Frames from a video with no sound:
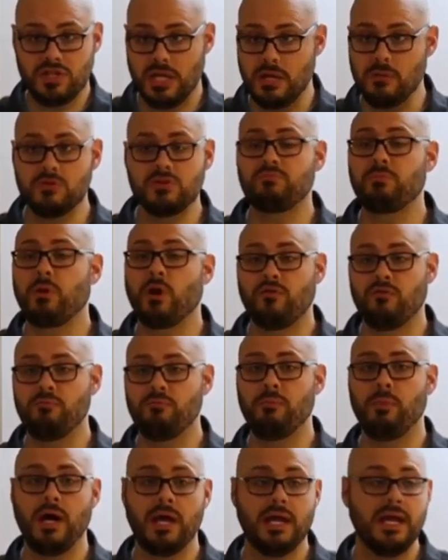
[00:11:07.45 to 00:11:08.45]
he was
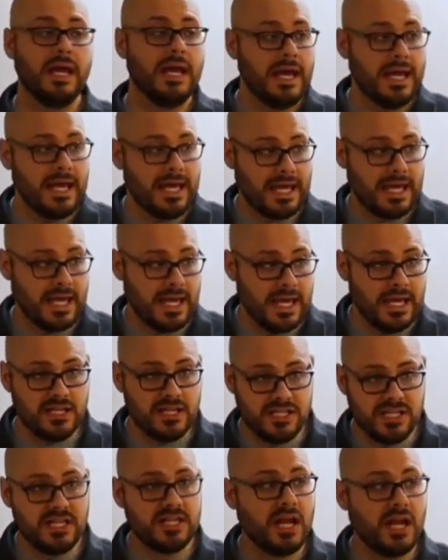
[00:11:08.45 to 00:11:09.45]
perfect, but he
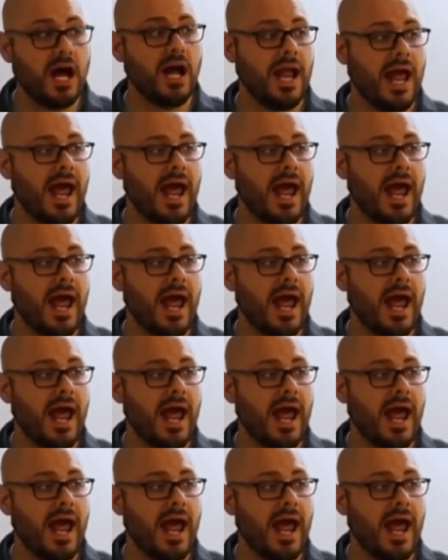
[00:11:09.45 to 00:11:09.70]
did not